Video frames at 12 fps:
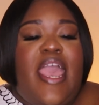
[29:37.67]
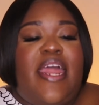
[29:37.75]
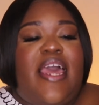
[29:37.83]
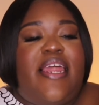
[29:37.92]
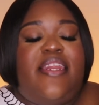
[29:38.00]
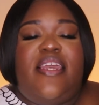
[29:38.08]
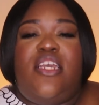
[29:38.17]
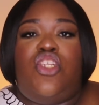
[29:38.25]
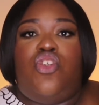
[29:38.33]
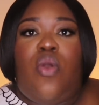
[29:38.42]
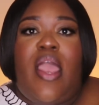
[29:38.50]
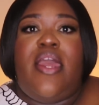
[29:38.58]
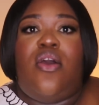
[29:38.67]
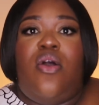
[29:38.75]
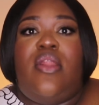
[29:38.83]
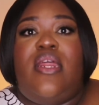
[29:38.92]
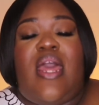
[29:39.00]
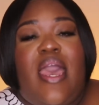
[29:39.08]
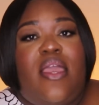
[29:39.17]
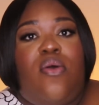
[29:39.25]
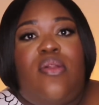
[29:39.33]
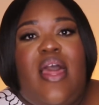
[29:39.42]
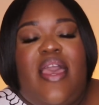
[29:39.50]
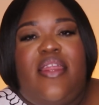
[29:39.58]
And I did try it on, and I ain't
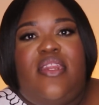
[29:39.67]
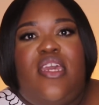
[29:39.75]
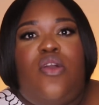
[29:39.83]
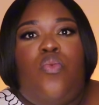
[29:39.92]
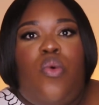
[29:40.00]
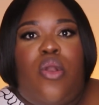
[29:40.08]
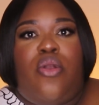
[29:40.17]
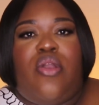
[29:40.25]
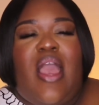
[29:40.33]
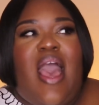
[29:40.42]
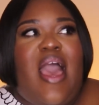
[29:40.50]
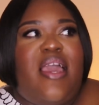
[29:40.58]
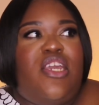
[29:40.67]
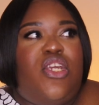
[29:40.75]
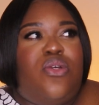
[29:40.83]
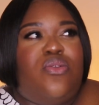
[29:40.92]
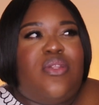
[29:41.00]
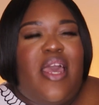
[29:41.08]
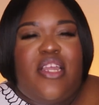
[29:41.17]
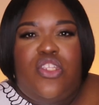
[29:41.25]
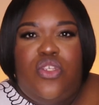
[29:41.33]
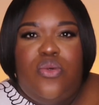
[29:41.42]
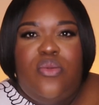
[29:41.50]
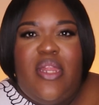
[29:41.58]
gonna lie, it did work. I used like
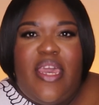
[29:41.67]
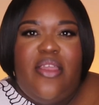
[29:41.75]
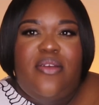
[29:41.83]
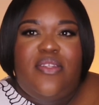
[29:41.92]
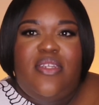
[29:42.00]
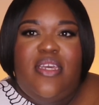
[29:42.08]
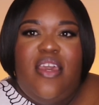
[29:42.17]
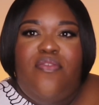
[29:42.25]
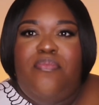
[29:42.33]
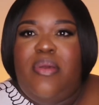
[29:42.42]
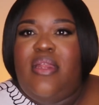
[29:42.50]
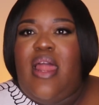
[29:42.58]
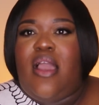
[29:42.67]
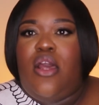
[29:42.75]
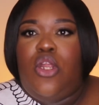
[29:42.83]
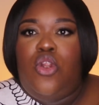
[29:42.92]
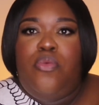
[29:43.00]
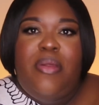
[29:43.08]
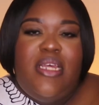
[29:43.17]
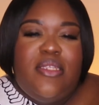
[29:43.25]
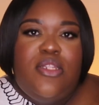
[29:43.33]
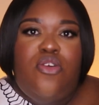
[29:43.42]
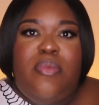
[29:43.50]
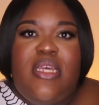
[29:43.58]
2 layers to give me like a
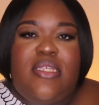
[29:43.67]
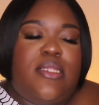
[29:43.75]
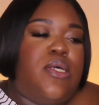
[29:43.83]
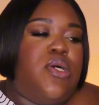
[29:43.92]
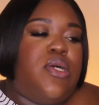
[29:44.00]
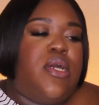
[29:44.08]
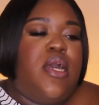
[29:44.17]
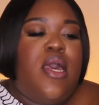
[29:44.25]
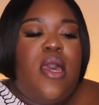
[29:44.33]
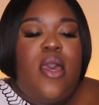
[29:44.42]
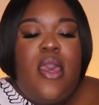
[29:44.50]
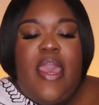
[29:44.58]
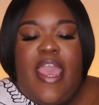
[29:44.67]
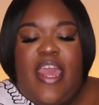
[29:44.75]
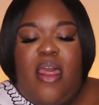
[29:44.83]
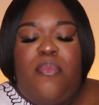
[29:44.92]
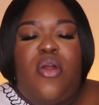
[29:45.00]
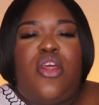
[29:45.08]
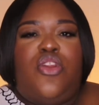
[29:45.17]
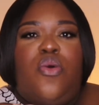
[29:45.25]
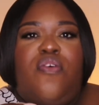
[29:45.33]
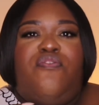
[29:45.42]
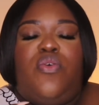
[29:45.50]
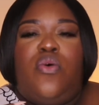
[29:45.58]
luminous look. And I'm going to
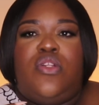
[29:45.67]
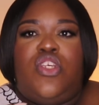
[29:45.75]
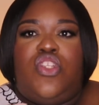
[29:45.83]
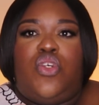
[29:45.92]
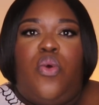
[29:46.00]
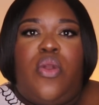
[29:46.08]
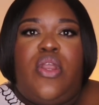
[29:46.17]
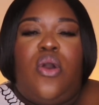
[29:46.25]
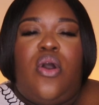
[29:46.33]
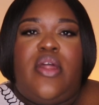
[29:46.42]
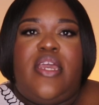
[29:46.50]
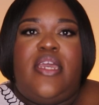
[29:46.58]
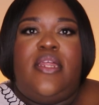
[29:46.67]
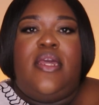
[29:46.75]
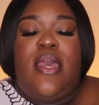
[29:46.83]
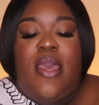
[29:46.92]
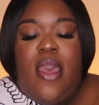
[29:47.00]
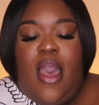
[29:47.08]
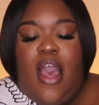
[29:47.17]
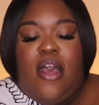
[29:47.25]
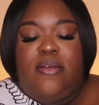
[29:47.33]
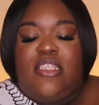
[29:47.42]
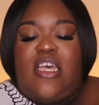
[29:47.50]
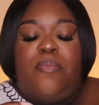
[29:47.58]
do a full tutorial on it.
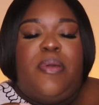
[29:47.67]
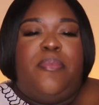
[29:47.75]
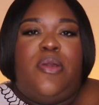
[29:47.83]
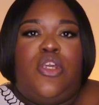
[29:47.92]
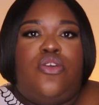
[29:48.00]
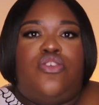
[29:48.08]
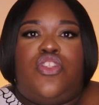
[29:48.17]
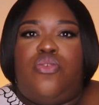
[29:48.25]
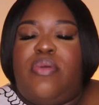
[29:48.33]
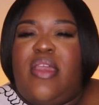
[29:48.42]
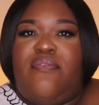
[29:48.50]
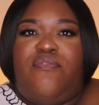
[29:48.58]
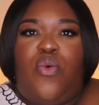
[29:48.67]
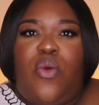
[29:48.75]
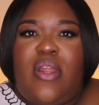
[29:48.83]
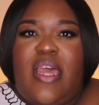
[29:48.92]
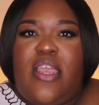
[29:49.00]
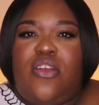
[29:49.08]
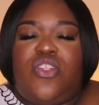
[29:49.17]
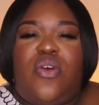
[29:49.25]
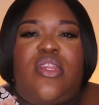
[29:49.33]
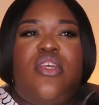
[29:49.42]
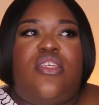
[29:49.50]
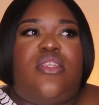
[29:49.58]
Some people use 3 and 4 layers, so
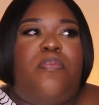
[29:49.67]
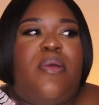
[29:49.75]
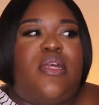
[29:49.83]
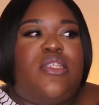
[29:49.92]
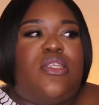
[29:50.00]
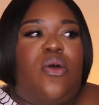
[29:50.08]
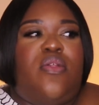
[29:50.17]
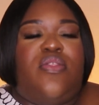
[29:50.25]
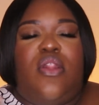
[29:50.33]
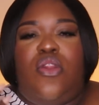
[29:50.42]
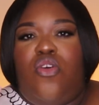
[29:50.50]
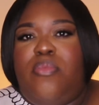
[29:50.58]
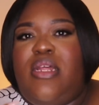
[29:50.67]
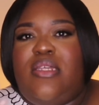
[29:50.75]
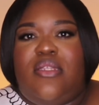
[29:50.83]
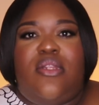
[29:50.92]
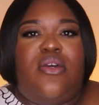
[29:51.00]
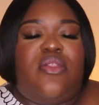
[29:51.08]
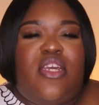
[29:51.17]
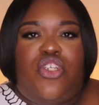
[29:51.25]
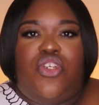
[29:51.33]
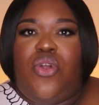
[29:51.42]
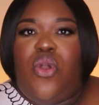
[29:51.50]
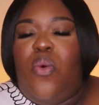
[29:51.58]
it just depends on the luminous look
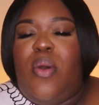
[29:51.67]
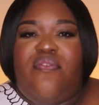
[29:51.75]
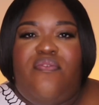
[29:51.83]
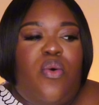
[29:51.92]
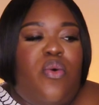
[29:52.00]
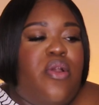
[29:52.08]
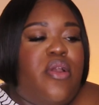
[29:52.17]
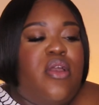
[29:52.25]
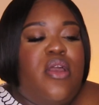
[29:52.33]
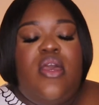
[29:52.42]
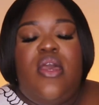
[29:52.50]
that you're going for.